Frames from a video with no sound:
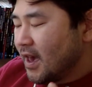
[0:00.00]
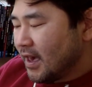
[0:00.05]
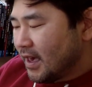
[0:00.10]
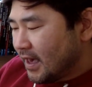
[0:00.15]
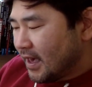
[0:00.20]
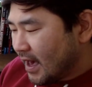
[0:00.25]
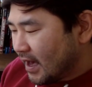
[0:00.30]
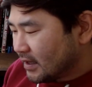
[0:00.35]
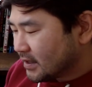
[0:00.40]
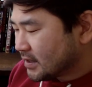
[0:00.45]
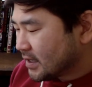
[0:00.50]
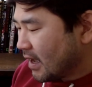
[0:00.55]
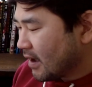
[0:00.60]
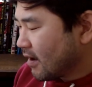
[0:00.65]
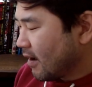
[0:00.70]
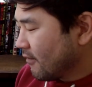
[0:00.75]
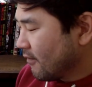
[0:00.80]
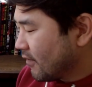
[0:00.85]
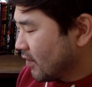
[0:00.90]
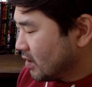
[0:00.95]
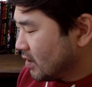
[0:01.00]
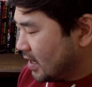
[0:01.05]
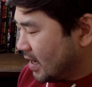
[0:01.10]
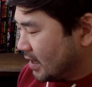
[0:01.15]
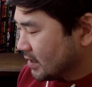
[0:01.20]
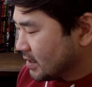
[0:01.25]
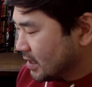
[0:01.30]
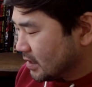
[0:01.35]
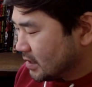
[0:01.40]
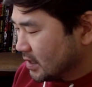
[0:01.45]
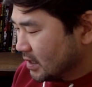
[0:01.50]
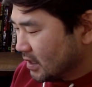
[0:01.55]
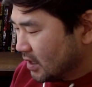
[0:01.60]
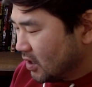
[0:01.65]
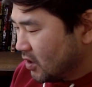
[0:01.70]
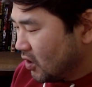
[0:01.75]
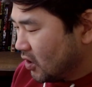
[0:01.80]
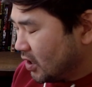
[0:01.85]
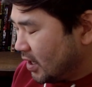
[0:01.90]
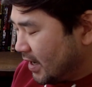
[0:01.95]
he has that comfort, he has that
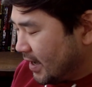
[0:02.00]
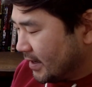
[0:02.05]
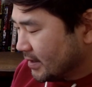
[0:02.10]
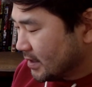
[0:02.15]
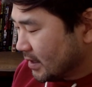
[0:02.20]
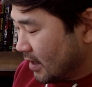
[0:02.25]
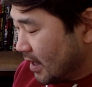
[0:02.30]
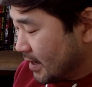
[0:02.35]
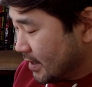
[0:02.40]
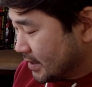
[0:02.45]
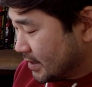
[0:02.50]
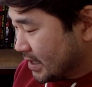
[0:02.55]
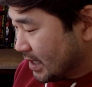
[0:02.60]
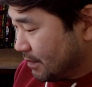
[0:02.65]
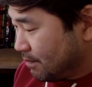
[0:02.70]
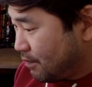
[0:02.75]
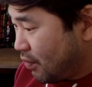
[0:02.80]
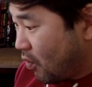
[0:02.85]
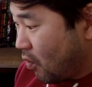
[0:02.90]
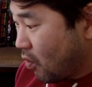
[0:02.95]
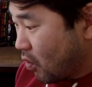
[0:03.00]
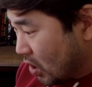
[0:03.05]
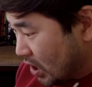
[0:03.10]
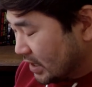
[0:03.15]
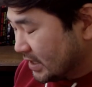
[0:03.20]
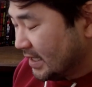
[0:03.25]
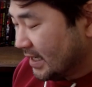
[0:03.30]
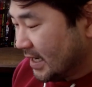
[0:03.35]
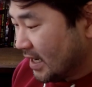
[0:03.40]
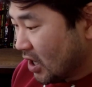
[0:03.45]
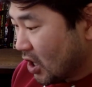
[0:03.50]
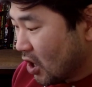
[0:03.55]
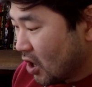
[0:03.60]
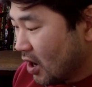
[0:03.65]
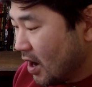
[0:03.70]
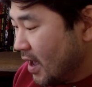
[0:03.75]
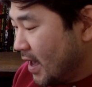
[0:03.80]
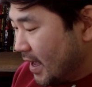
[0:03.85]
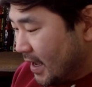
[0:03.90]
security, he has a lot of support here.